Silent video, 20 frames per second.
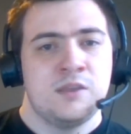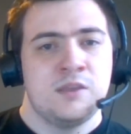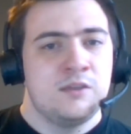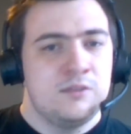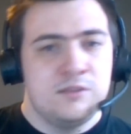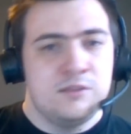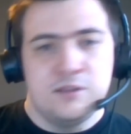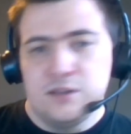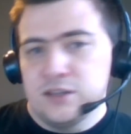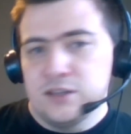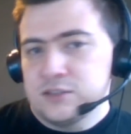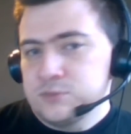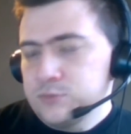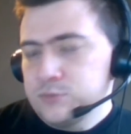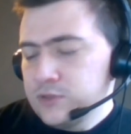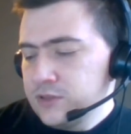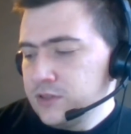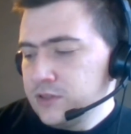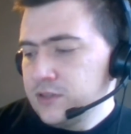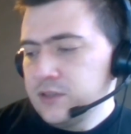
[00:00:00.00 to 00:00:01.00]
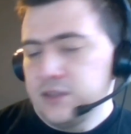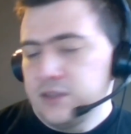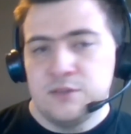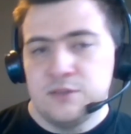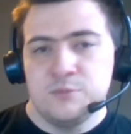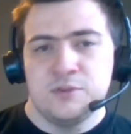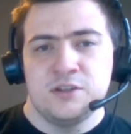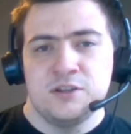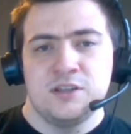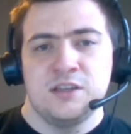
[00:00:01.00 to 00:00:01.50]
Then next month
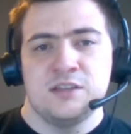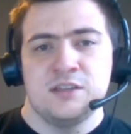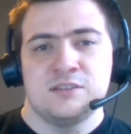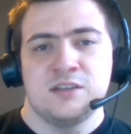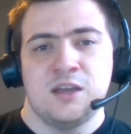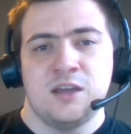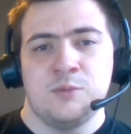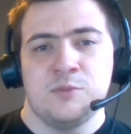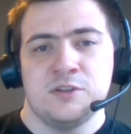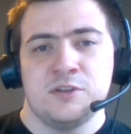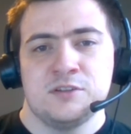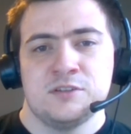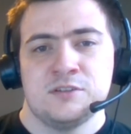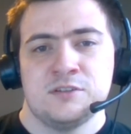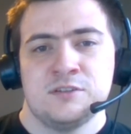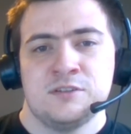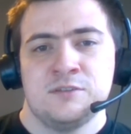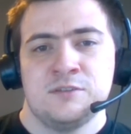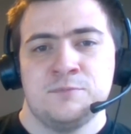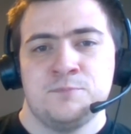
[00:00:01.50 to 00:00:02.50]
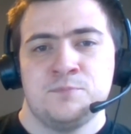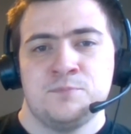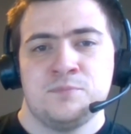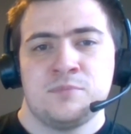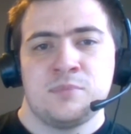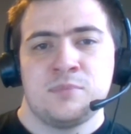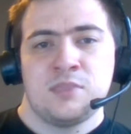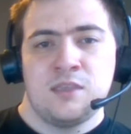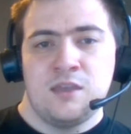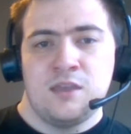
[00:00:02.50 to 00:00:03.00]
I'm going to hit diamond.
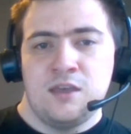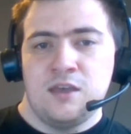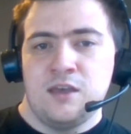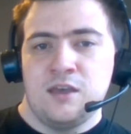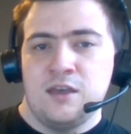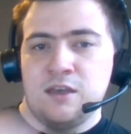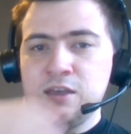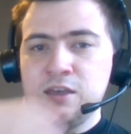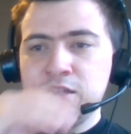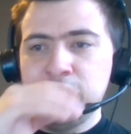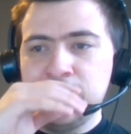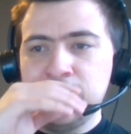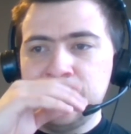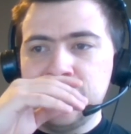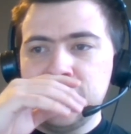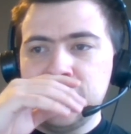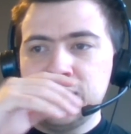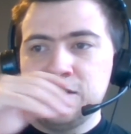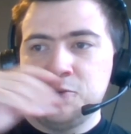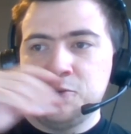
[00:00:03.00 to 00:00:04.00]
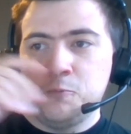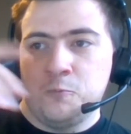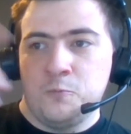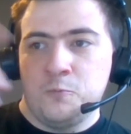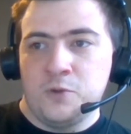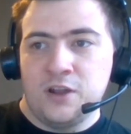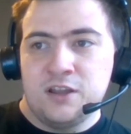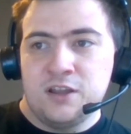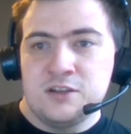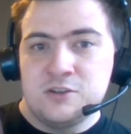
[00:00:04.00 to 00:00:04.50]
And
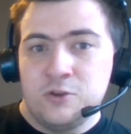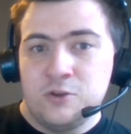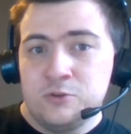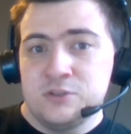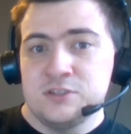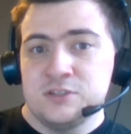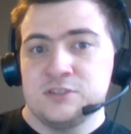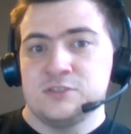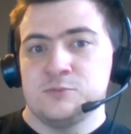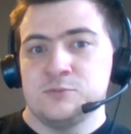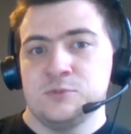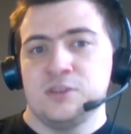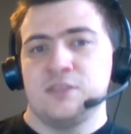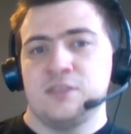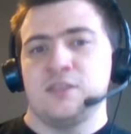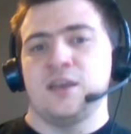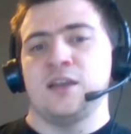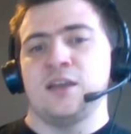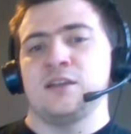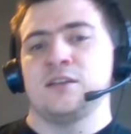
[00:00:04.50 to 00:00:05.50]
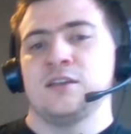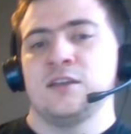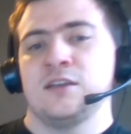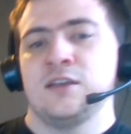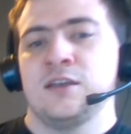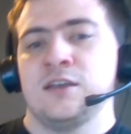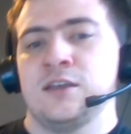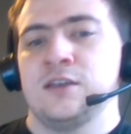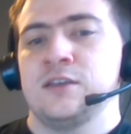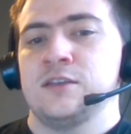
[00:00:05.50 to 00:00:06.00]
what I noticed with that
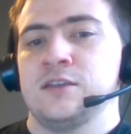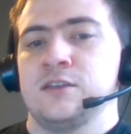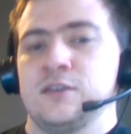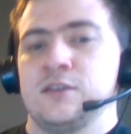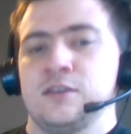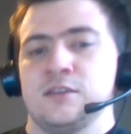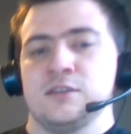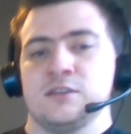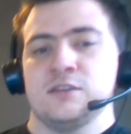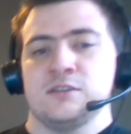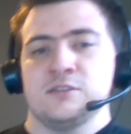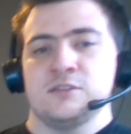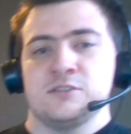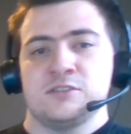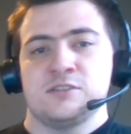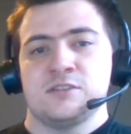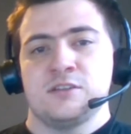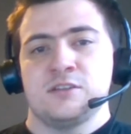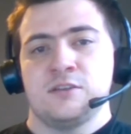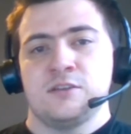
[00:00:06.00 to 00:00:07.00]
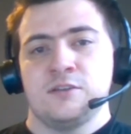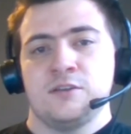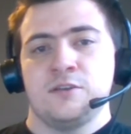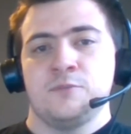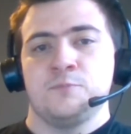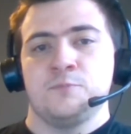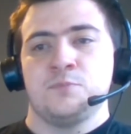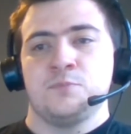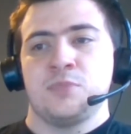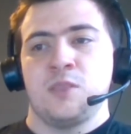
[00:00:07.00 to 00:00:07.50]
is
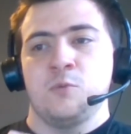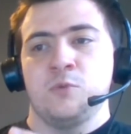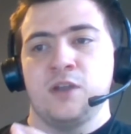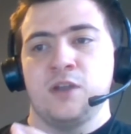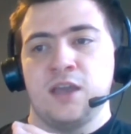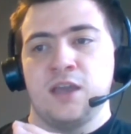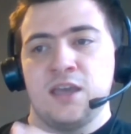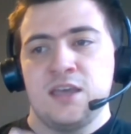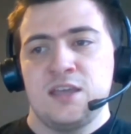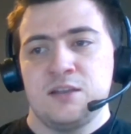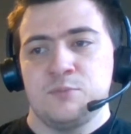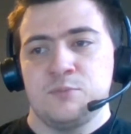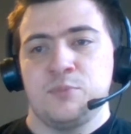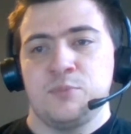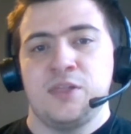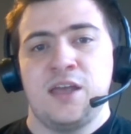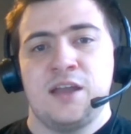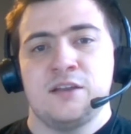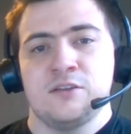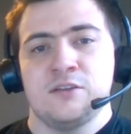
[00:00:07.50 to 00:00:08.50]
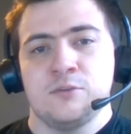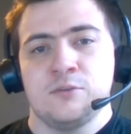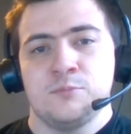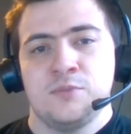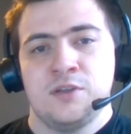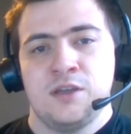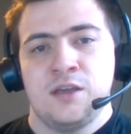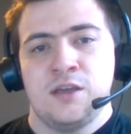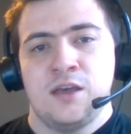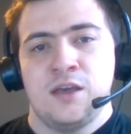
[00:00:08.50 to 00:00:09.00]
when I hit platinum,
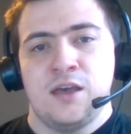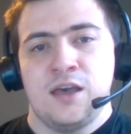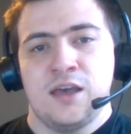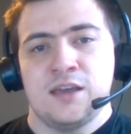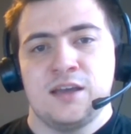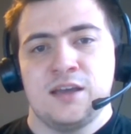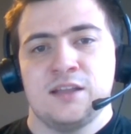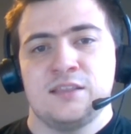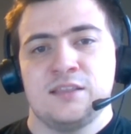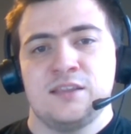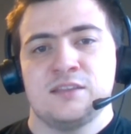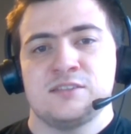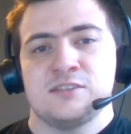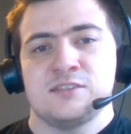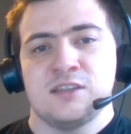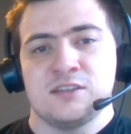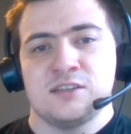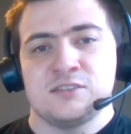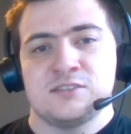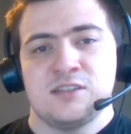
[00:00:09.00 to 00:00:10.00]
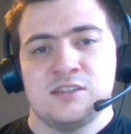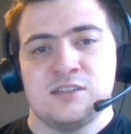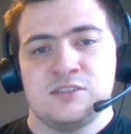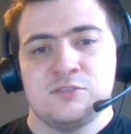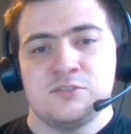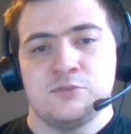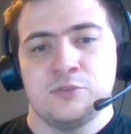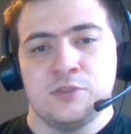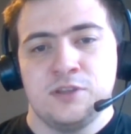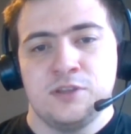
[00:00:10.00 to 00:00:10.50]
I got this like sense
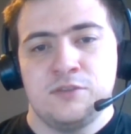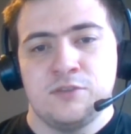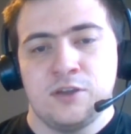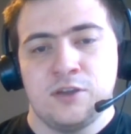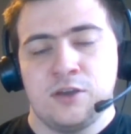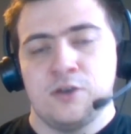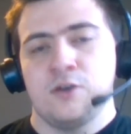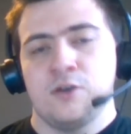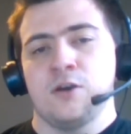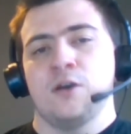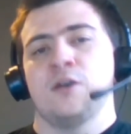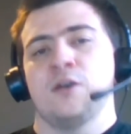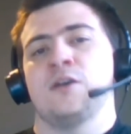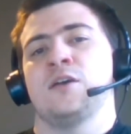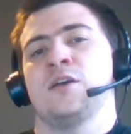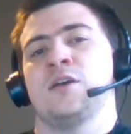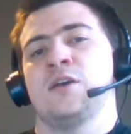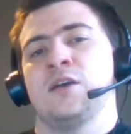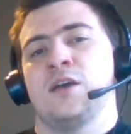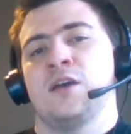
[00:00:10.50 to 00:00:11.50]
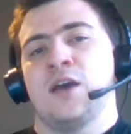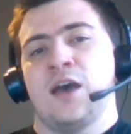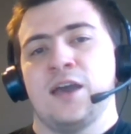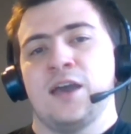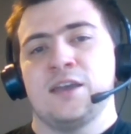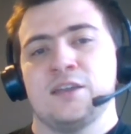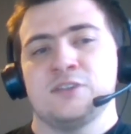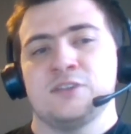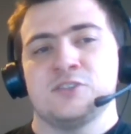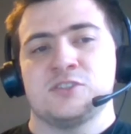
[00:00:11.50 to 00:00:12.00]
of relief, like, oh,
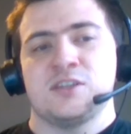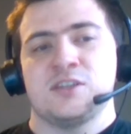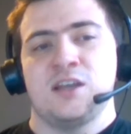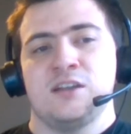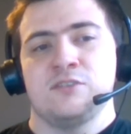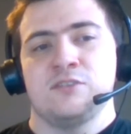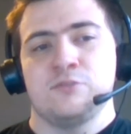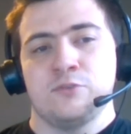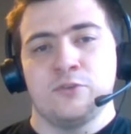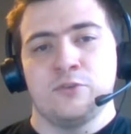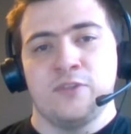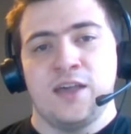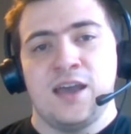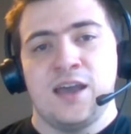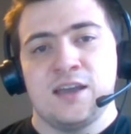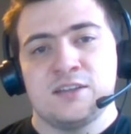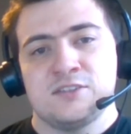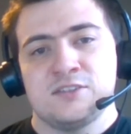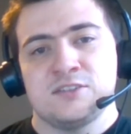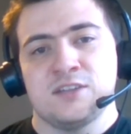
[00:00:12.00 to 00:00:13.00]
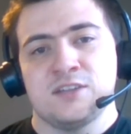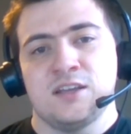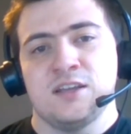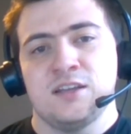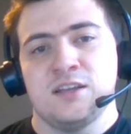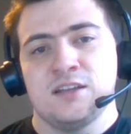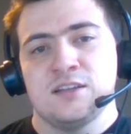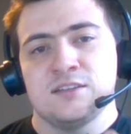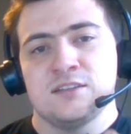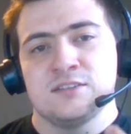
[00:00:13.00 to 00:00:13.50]
I can kind of relax
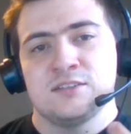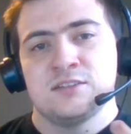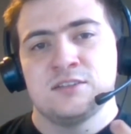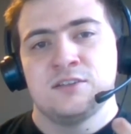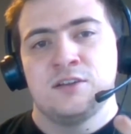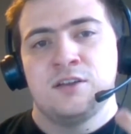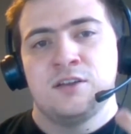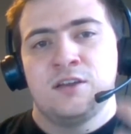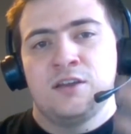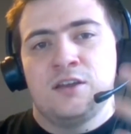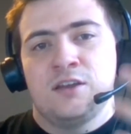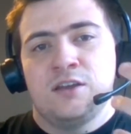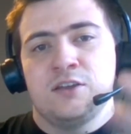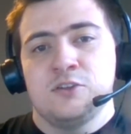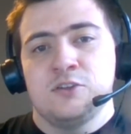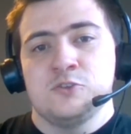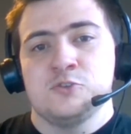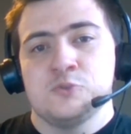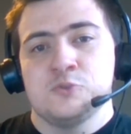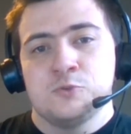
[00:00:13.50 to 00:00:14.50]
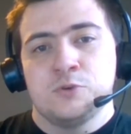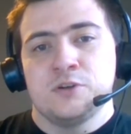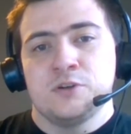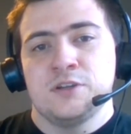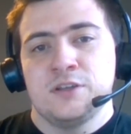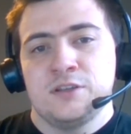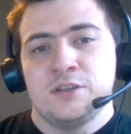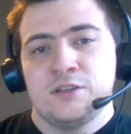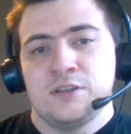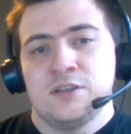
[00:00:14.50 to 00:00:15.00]
and enjoy